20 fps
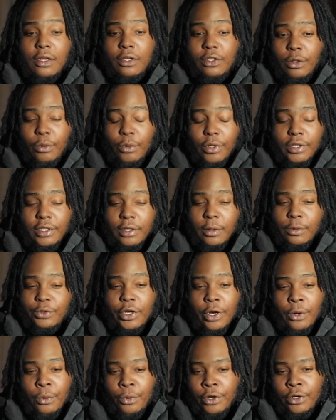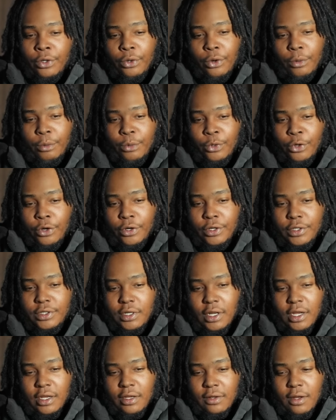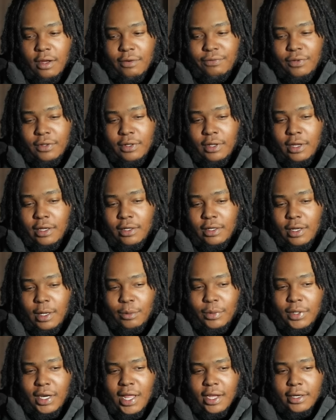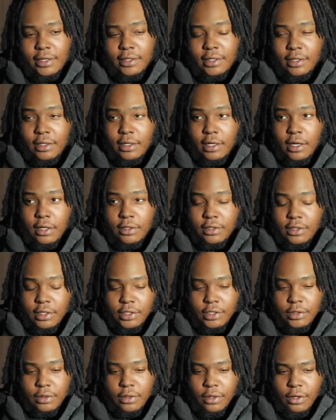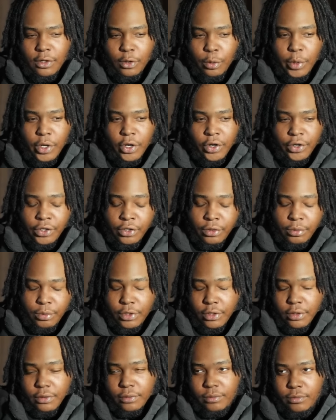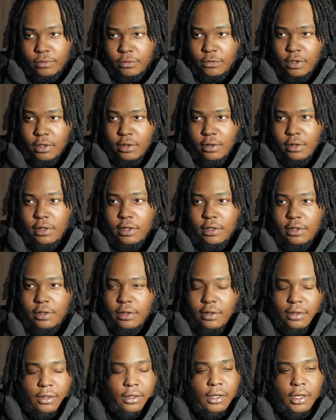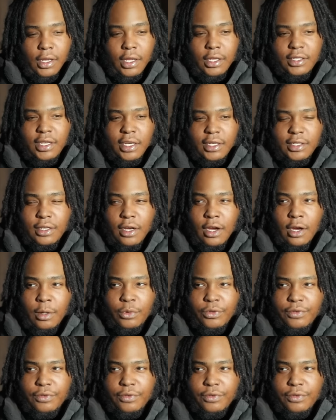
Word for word: the one thing I'm trying to work on more is like I feel like I'm lacking in the content um, area, but mm it takes time.